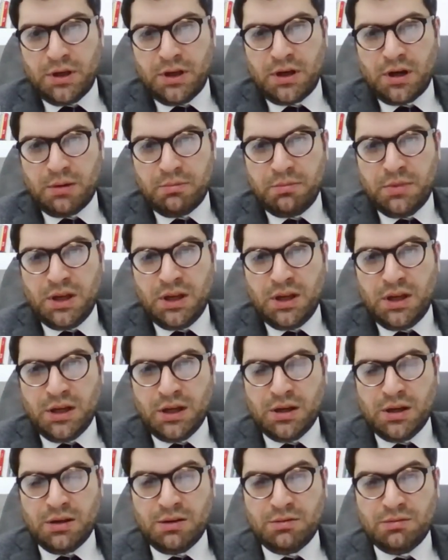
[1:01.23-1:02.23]
In
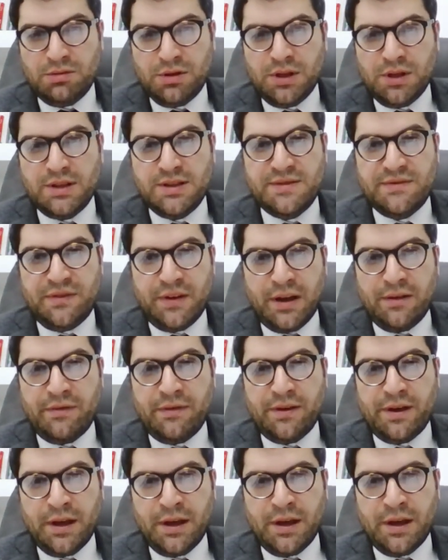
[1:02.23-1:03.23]
Armenia, it's
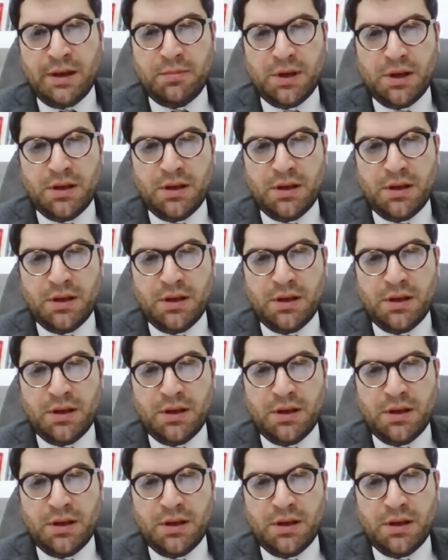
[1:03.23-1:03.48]
5 a.m.